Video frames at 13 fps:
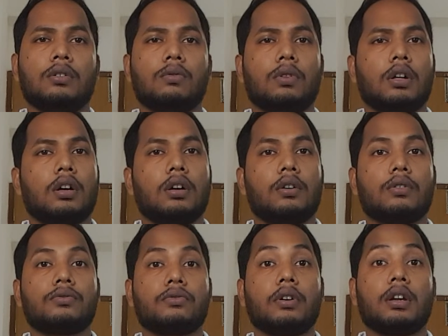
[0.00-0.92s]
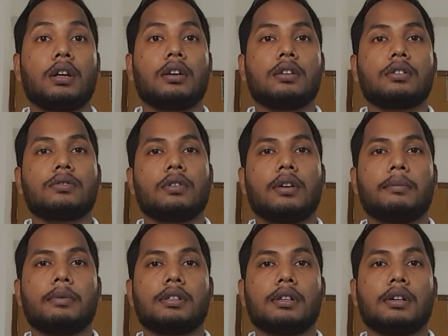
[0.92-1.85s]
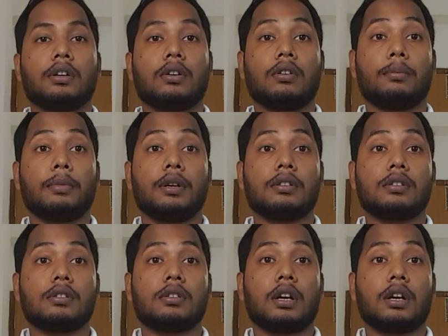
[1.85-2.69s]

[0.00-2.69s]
to the Australian student visa requirements.